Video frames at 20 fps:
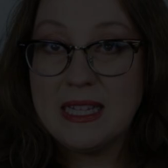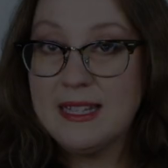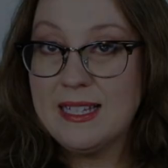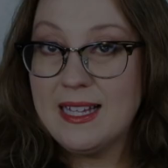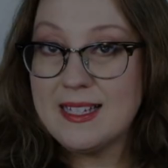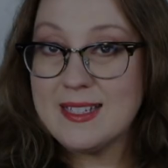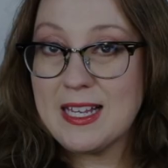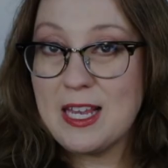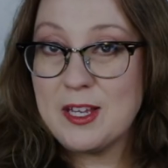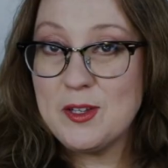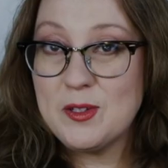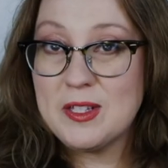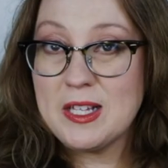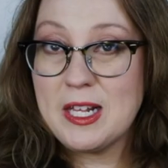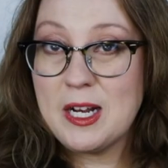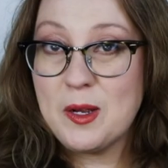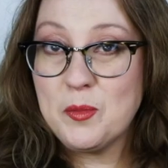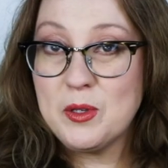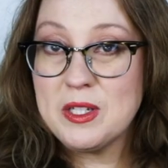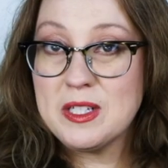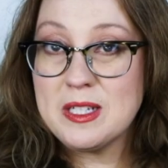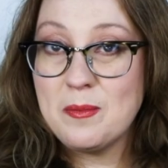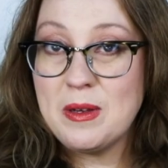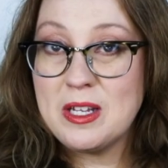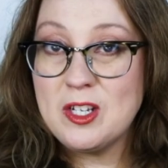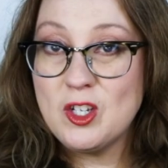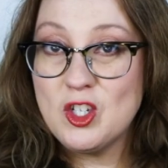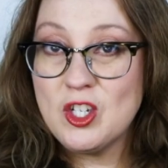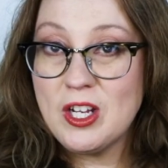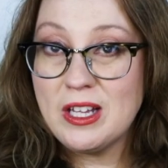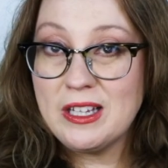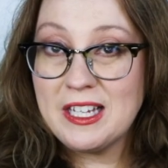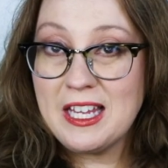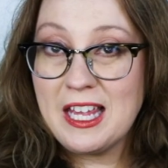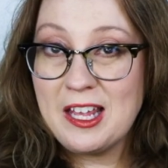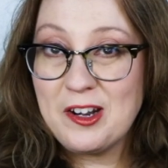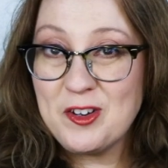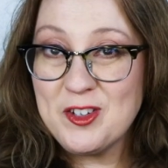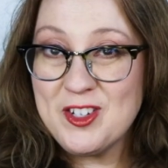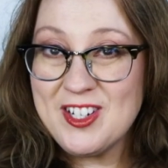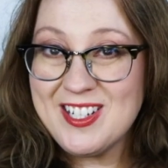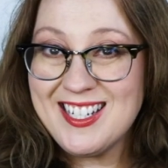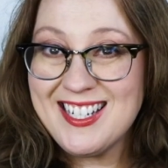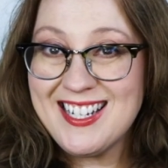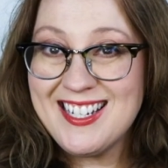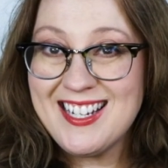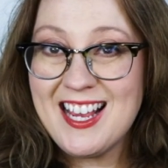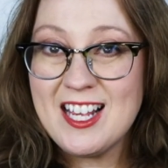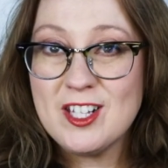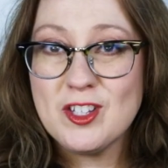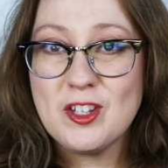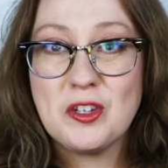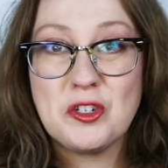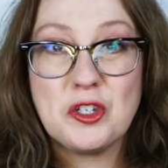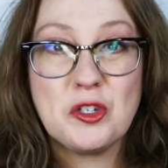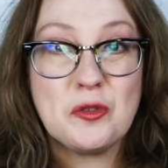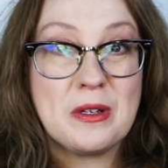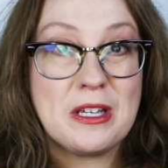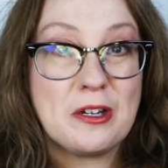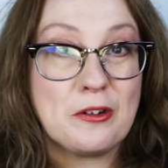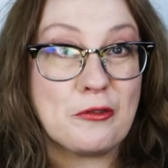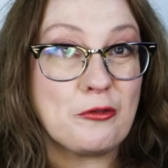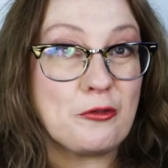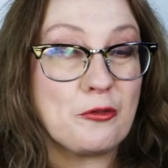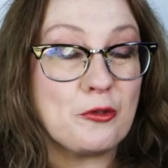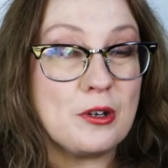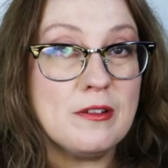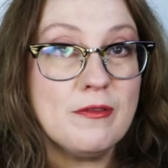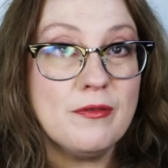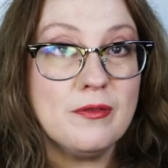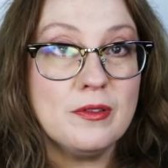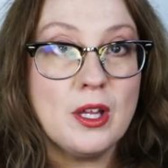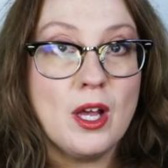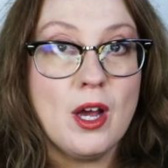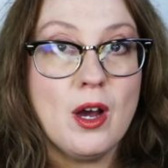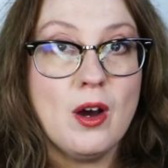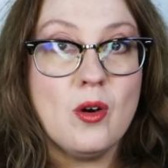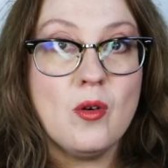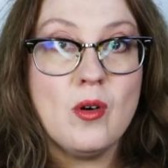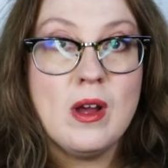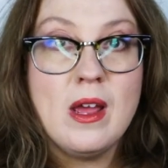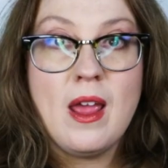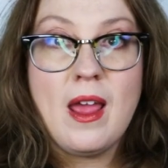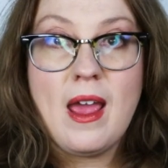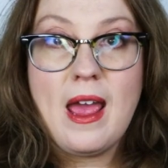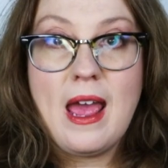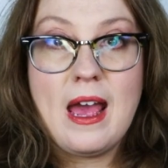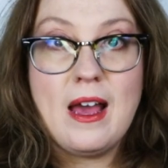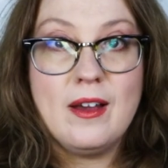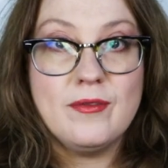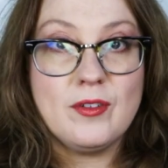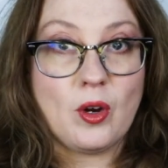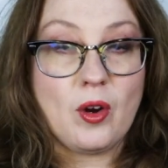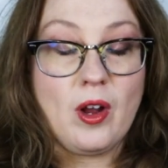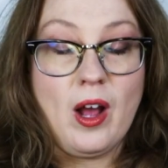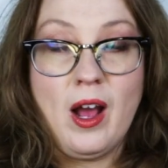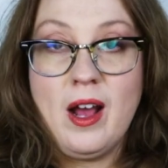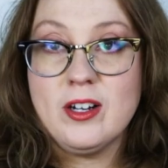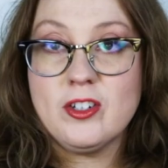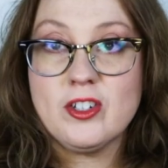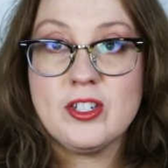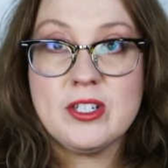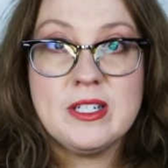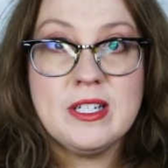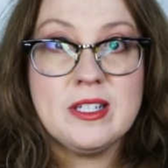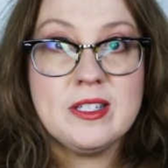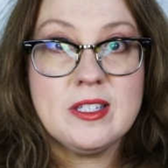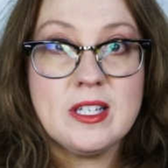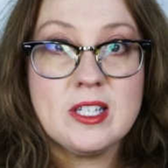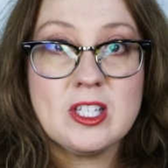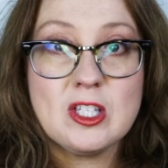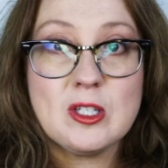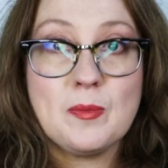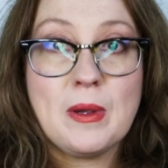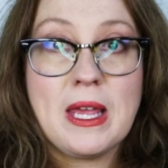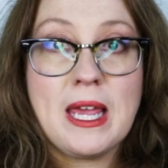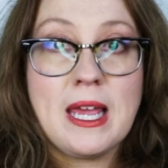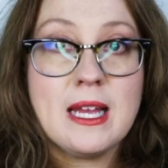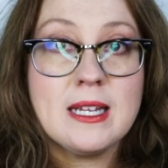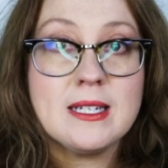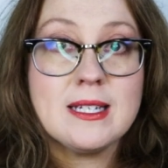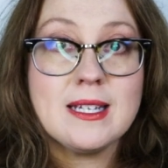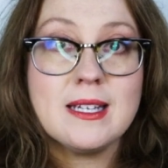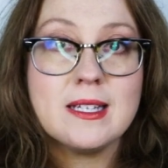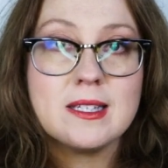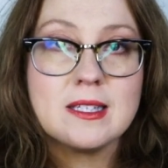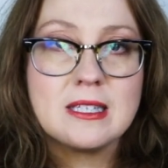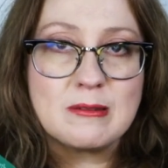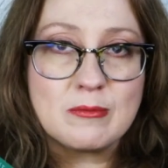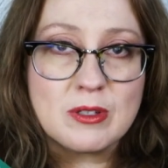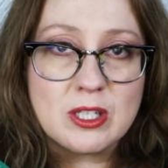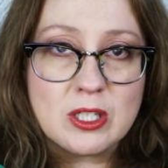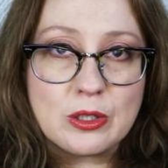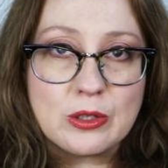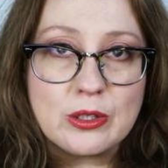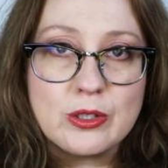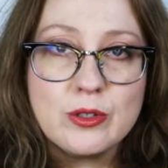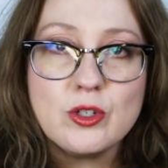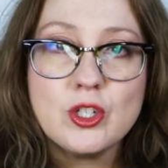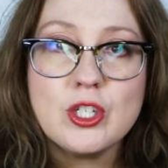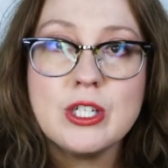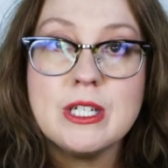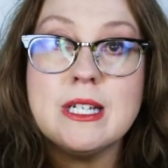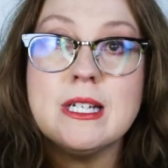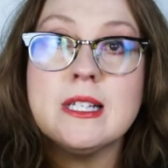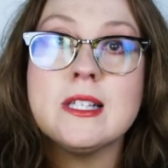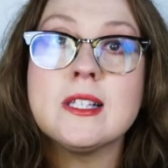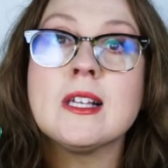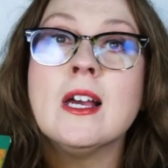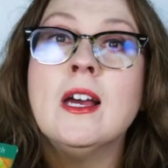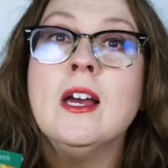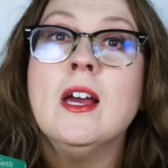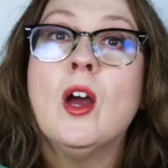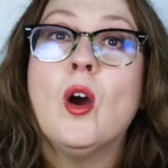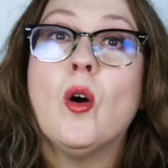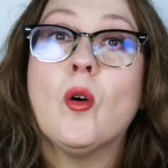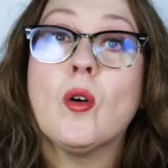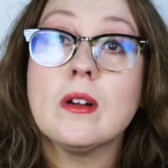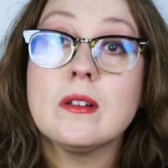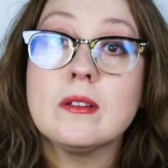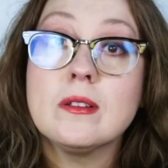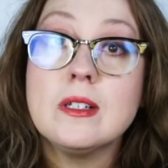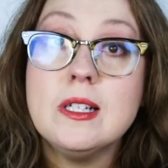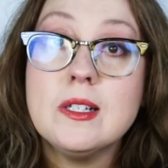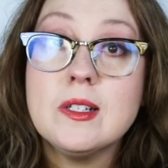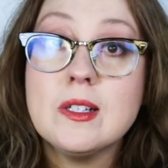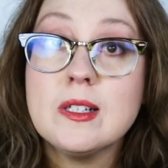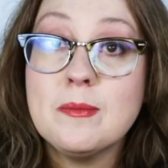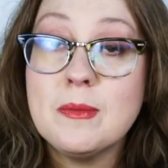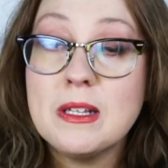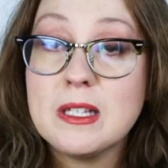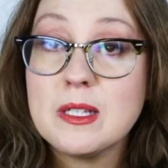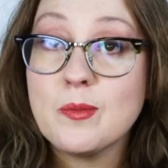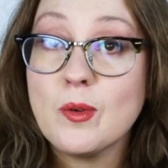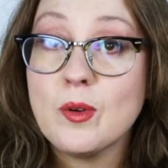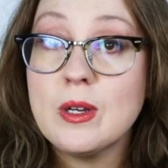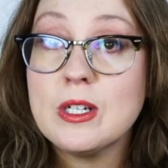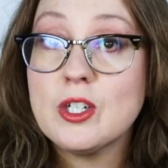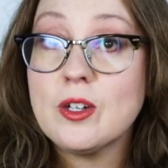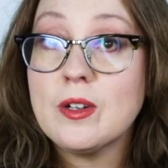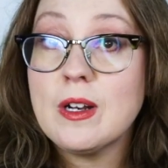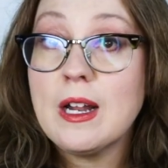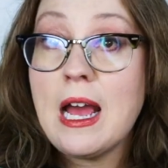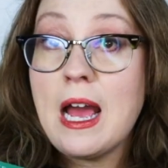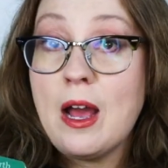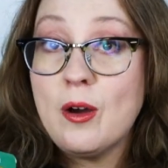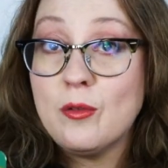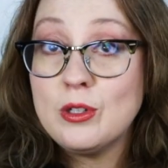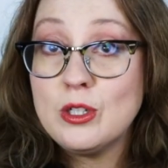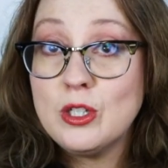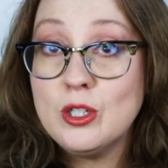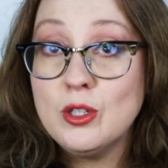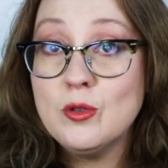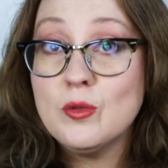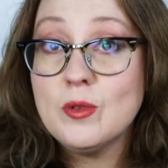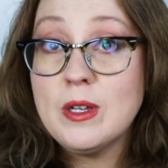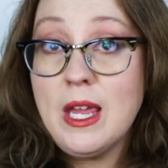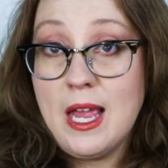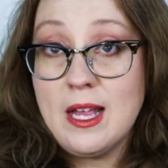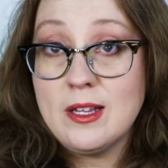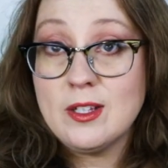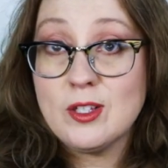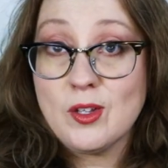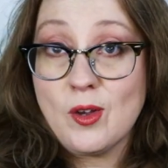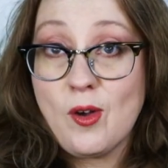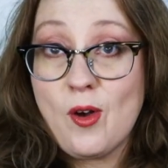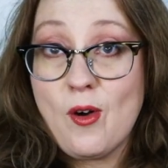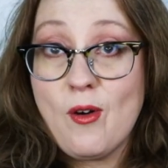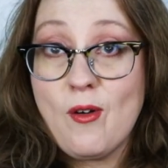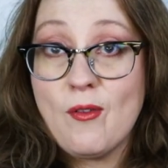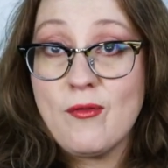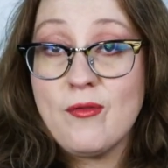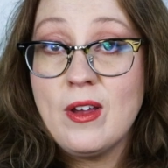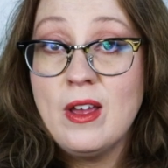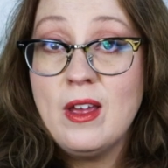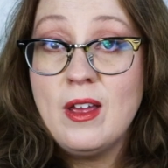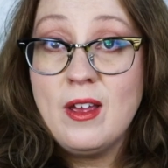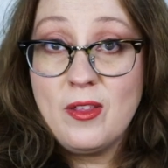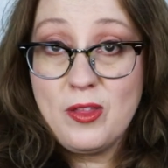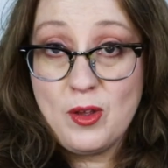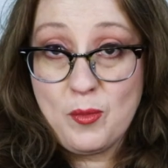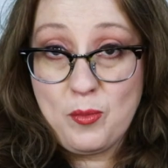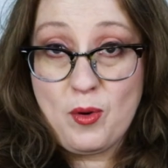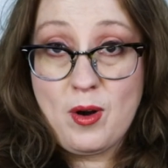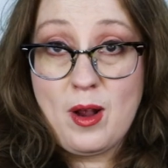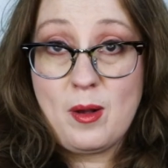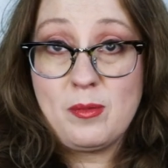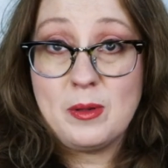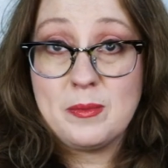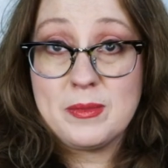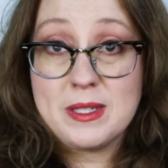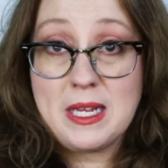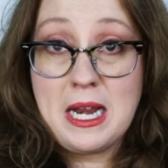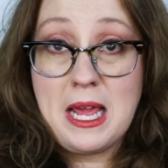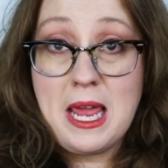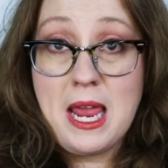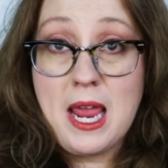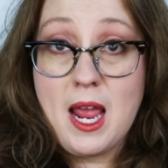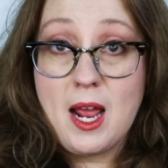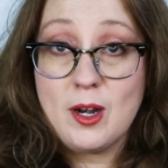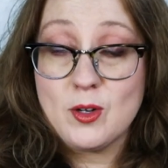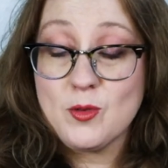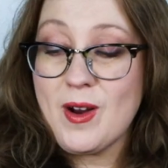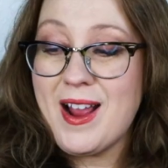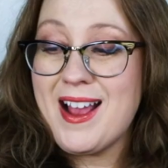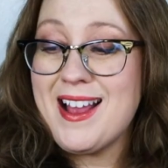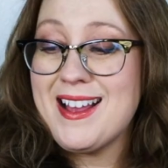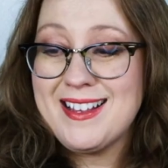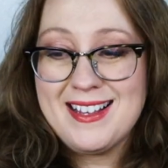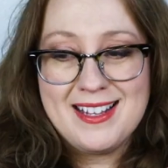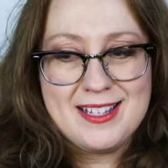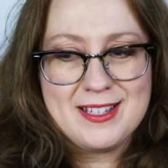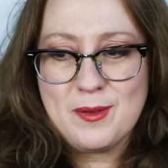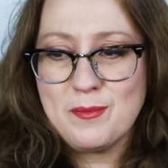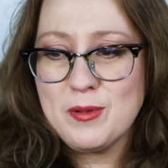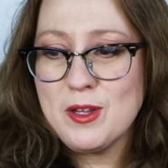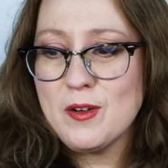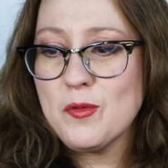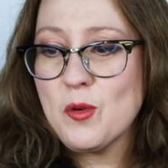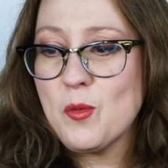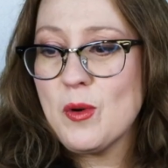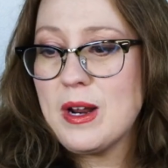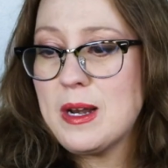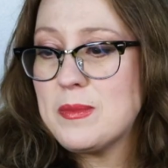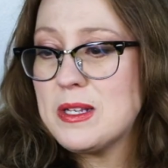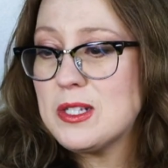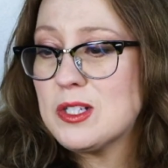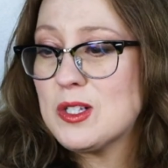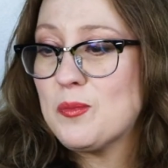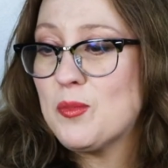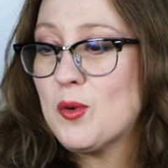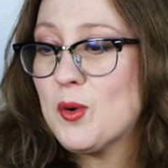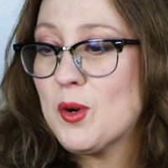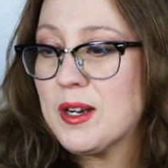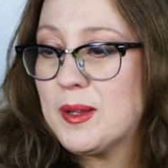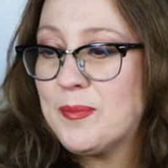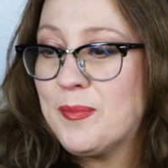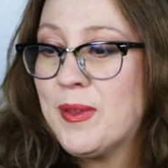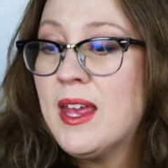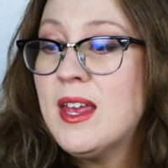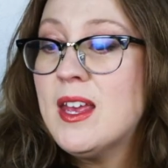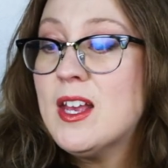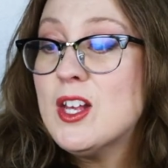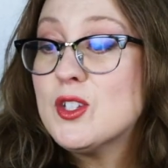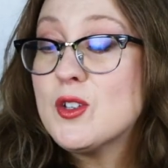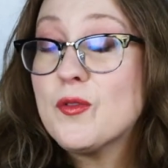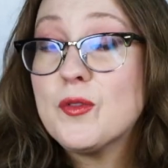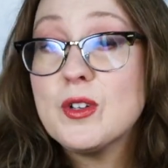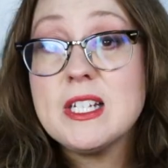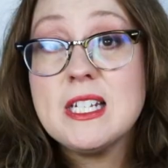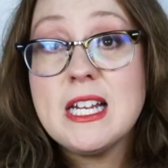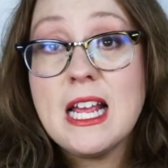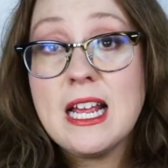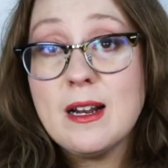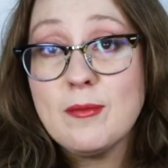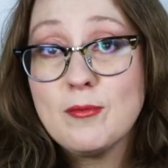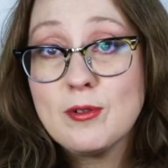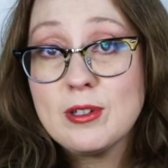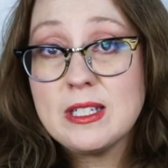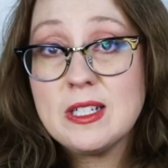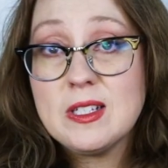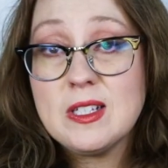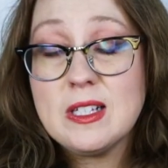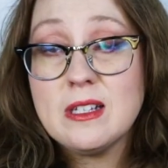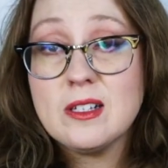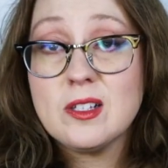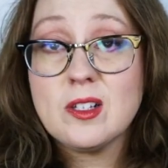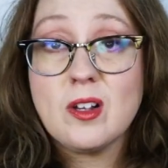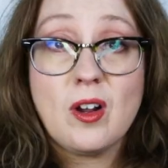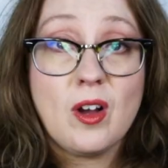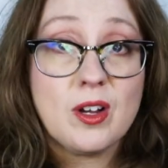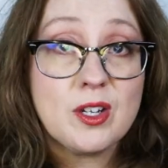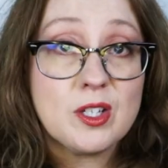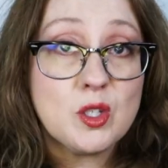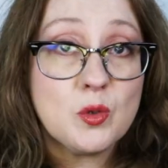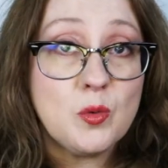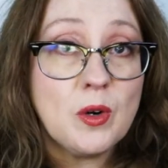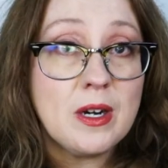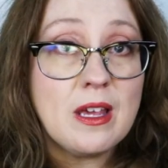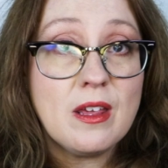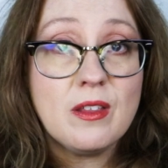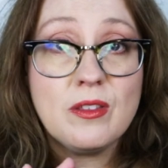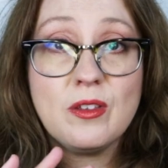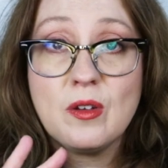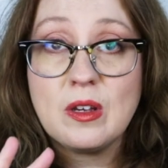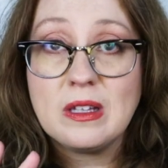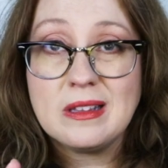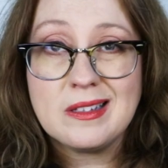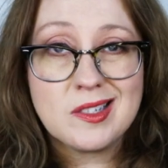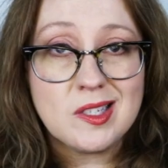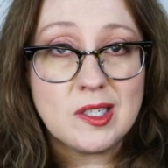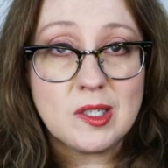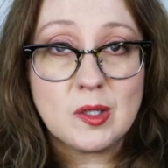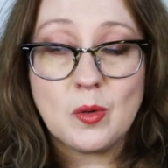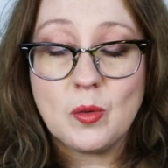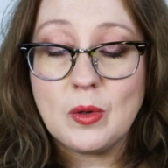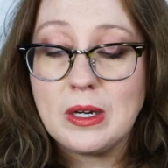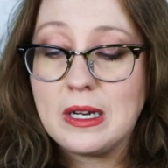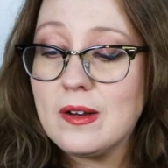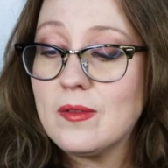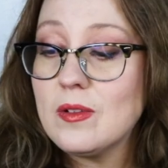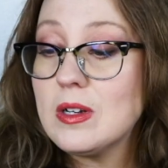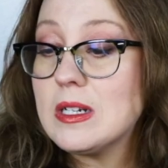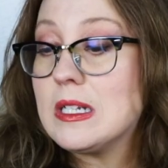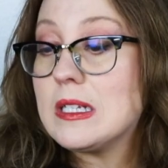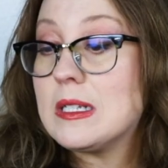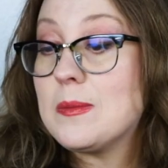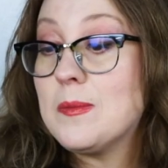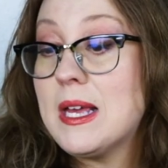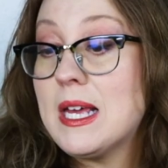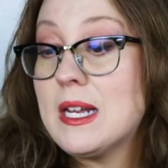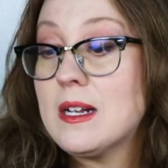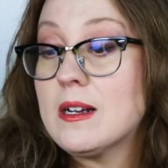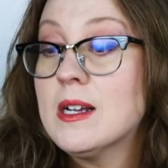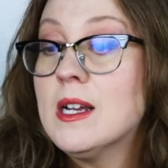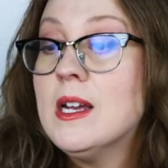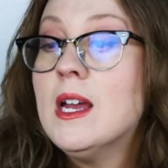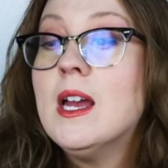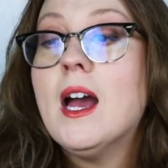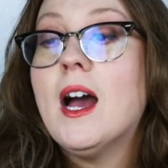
Let's get you set up with some angelic energy today so that you'll be in a free flow, have your consciousness expand, get some solutions, or at least some inspiration on how you can solve the problems at hand, right? It's a beautiful way to be supported. So for today, and I'm releasing this on August twentieth, you can listen to it whenever, it doesn't matter.